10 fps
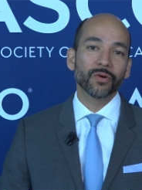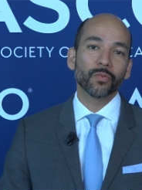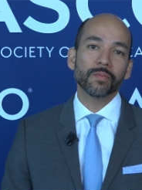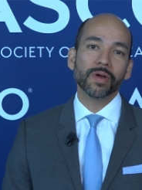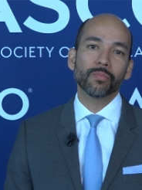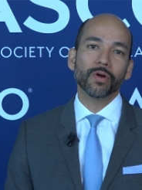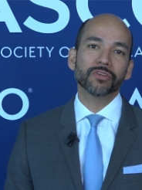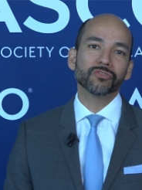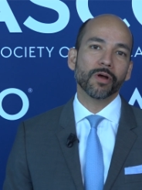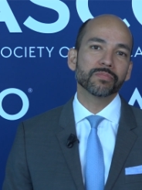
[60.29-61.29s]
when my
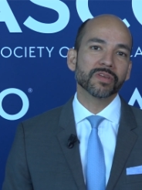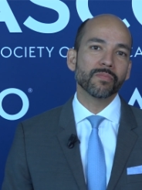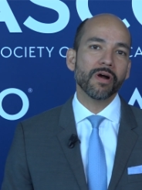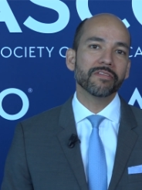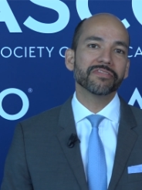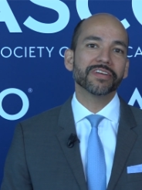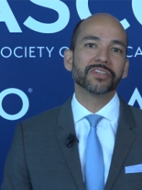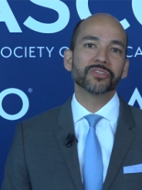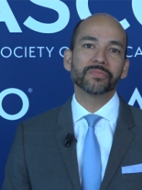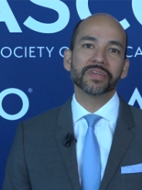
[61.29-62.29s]
brother drops him off
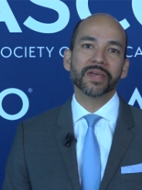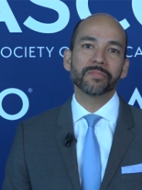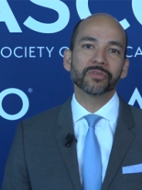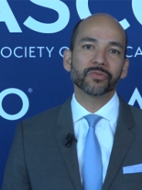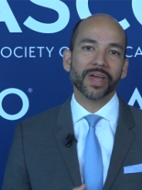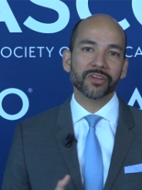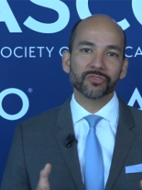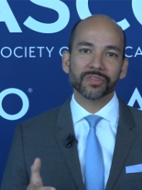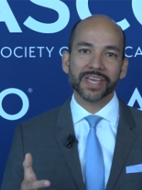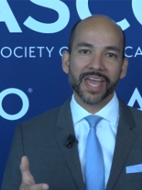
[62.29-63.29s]
and to be able to
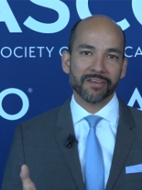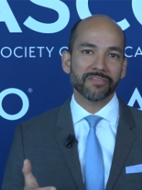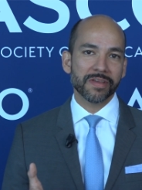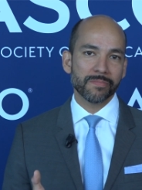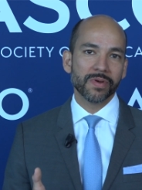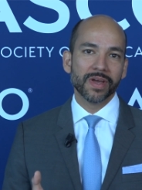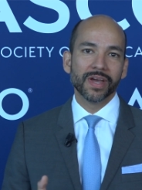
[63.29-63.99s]
actually have him